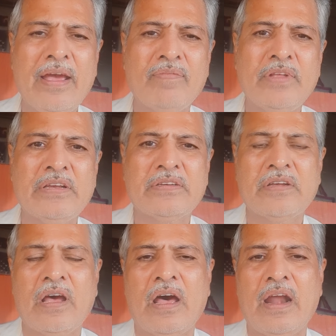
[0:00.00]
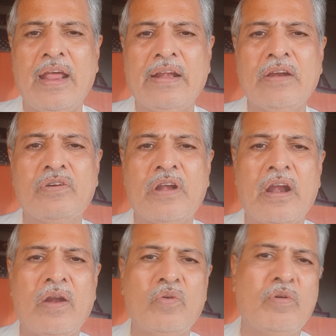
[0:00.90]
of these are likely to
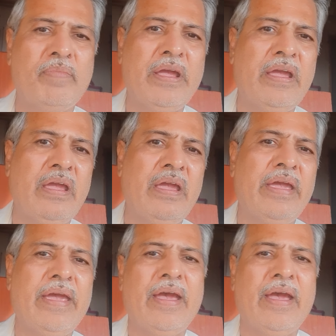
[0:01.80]
turn out to be